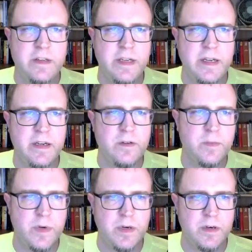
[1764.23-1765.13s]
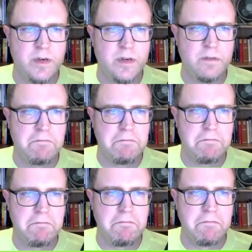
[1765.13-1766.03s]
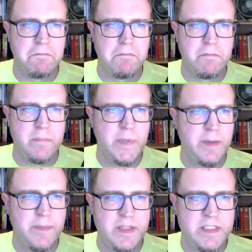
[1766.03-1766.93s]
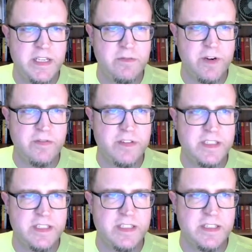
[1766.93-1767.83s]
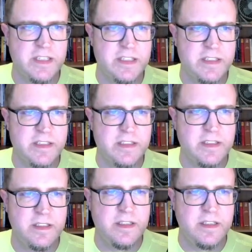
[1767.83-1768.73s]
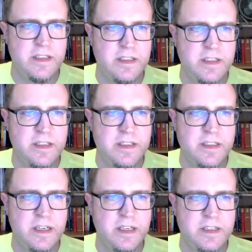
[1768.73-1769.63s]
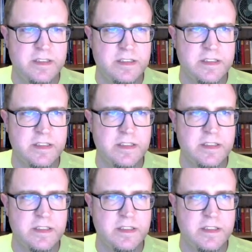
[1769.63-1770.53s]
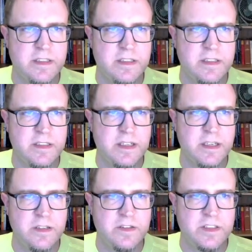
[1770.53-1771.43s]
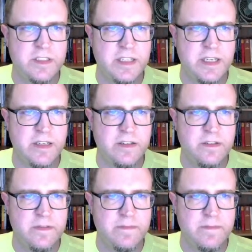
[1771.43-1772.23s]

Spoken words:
the header bar. Yeah, I'm not seeing references to this in the docs. Header style.